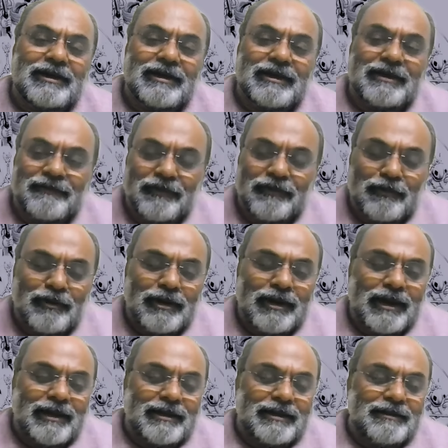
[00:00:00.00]
if you look
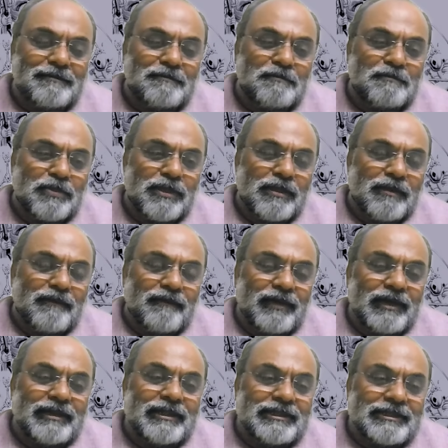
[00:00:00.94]
at
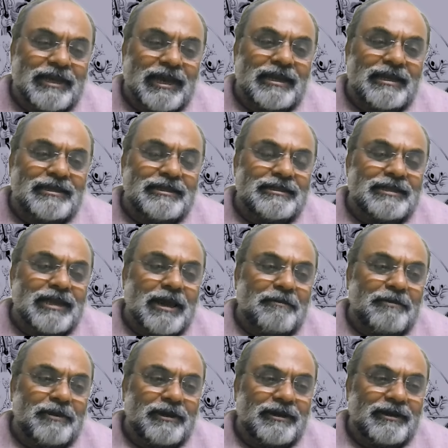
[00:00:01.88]
where the challenges
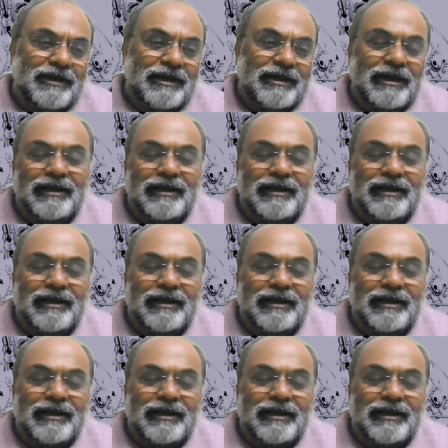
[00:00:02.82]
happen, right?